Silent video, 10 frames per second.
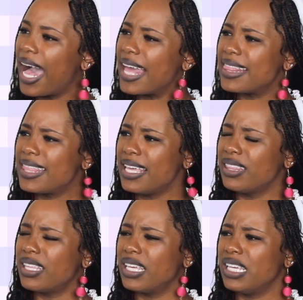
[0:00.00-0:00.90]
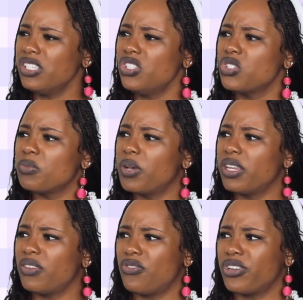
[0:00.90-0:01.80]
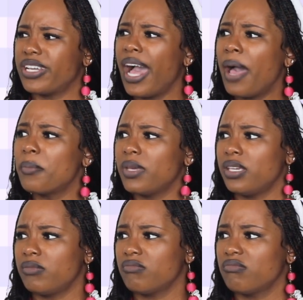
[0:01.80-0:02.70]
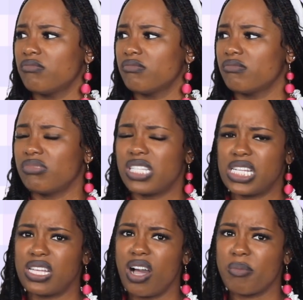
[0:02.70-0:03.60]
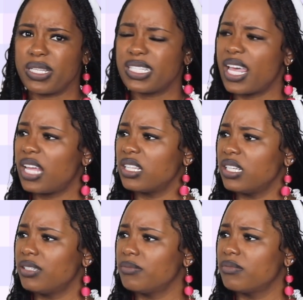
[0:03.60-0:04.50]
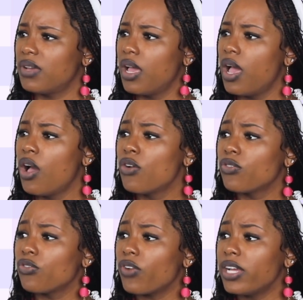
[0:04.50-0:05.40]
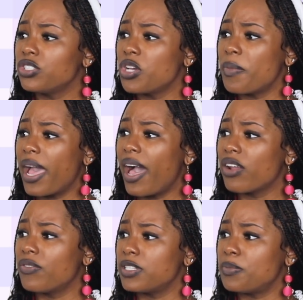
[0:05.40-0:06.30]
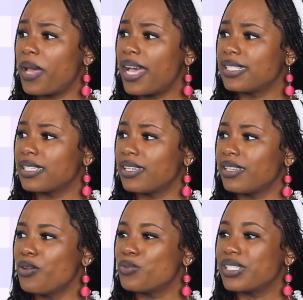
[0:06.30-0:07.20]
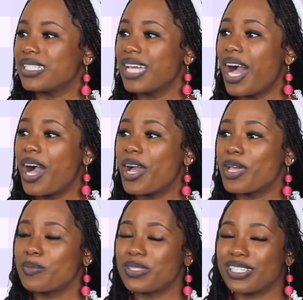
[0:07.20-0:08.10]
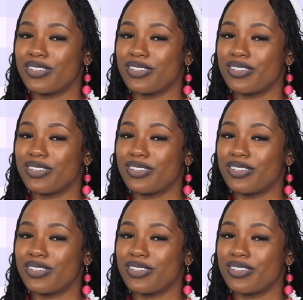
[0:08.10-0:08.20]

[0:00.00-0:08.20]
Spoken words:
I think the Easter Bunny forgot me, said Tommy sadly. Fred jumped out of his basket. It was time to